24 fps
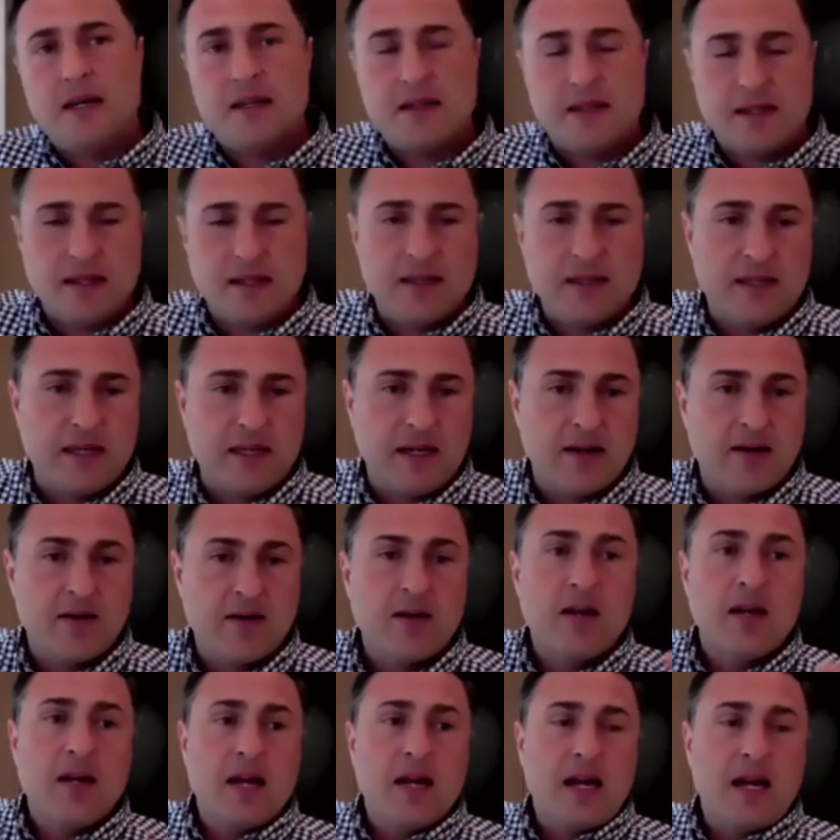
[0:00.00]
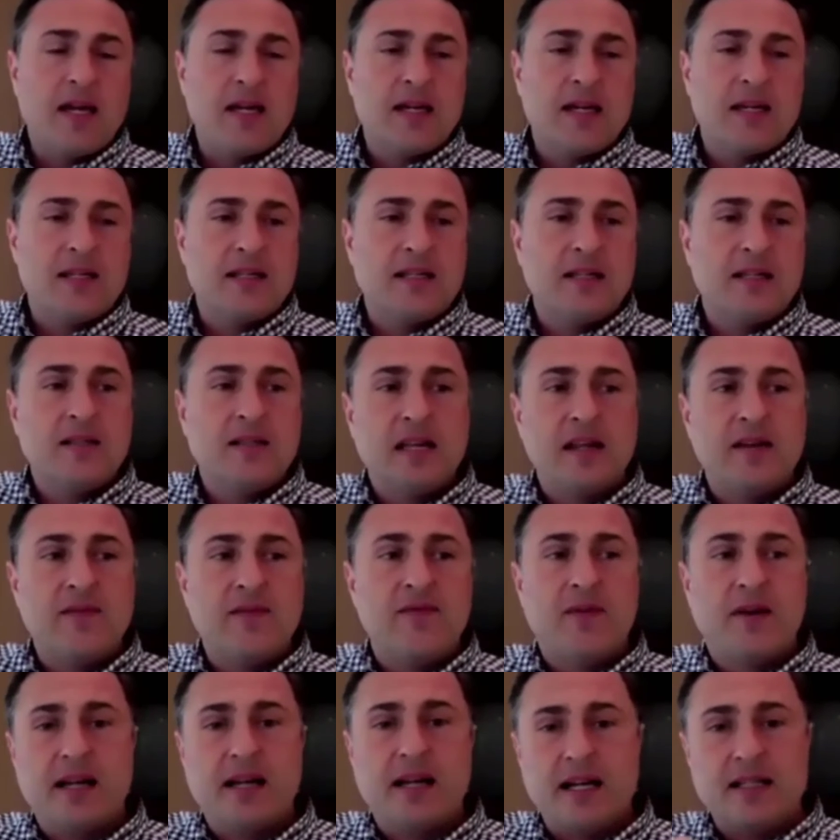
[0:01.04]
in there, and they
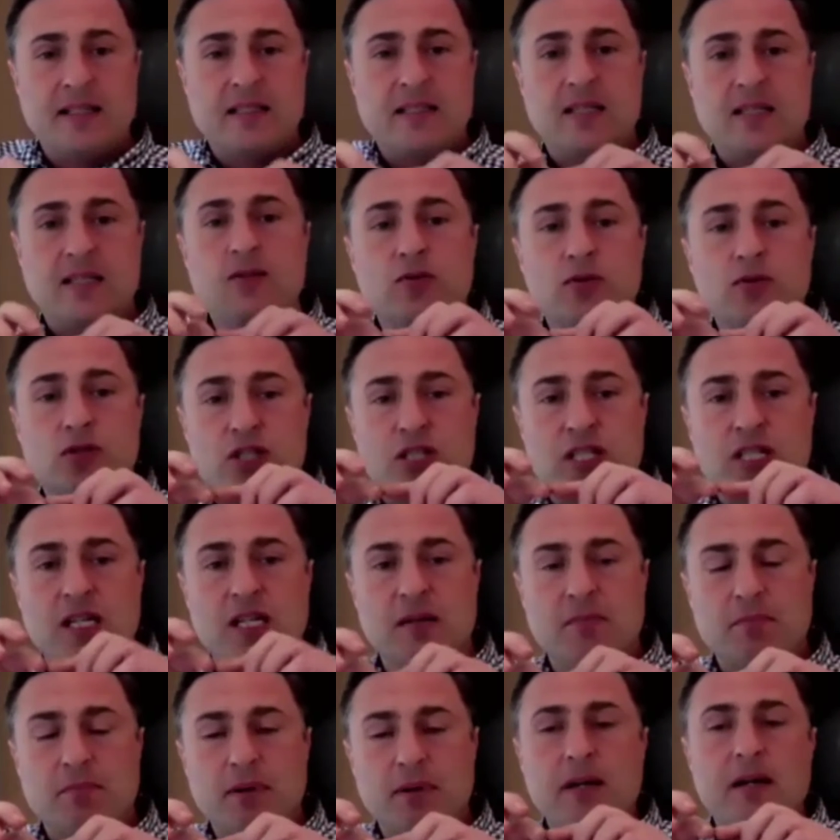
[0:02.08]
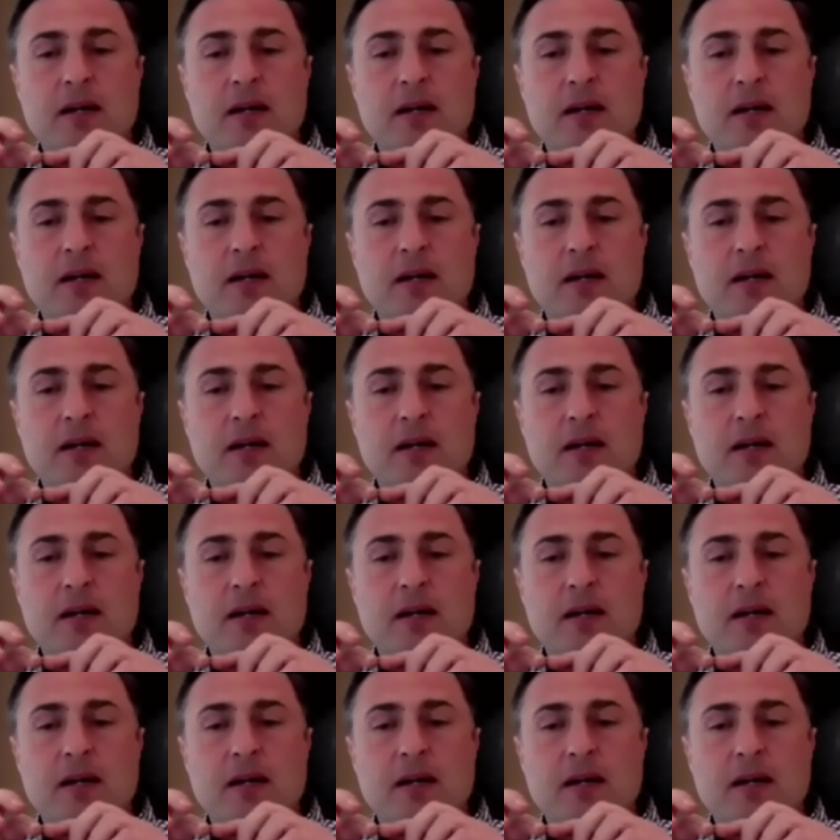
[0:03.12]
forgot to ship